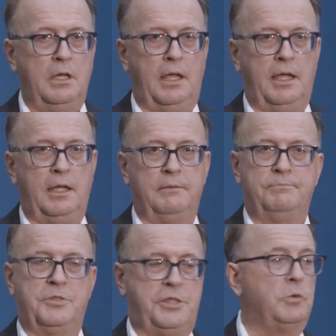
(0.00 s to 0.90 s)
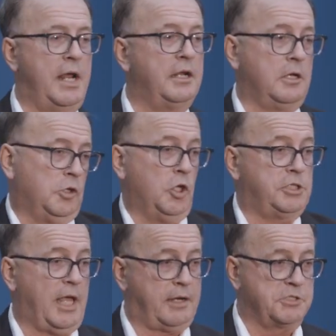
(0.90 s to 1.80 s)
a theoretical,
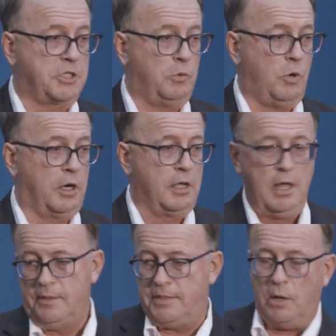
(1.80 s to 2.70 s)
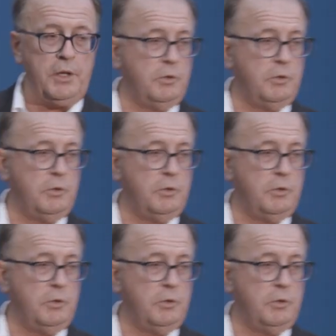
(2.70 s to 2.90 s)
looked like it was going to work. Then we